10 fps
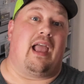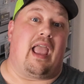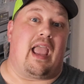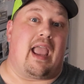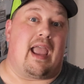
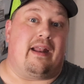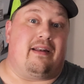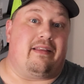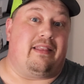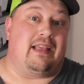
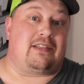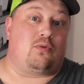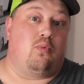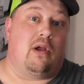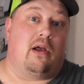and
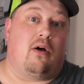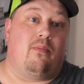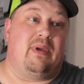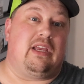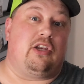this will
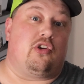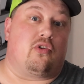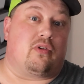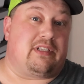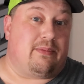mean
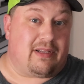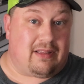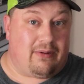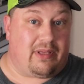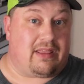you're
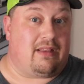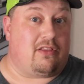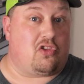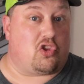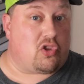typically
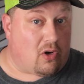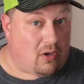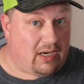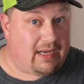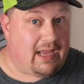within
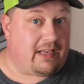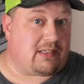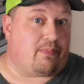30 days